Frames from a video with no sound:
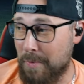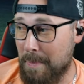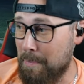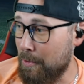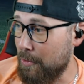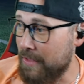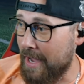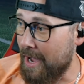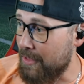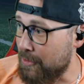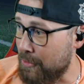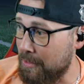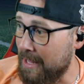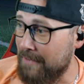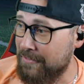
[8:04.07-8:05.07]
we pulled the
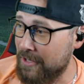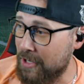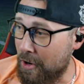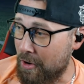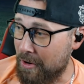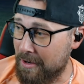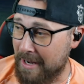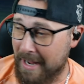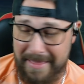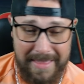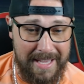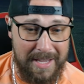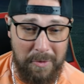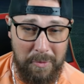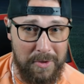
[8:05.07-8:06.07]
other left guard. I
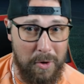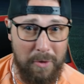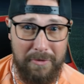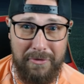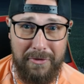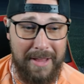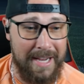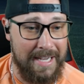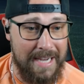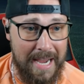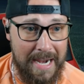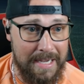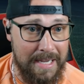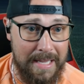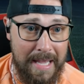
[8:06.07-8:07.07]
think it was going for like
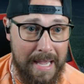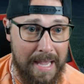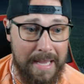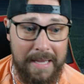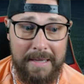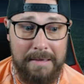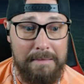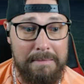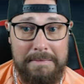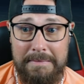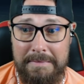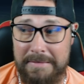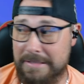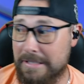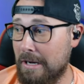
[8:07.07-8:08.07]
90K.
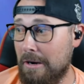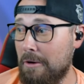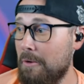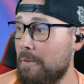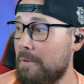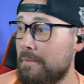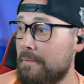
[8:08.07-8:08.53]
So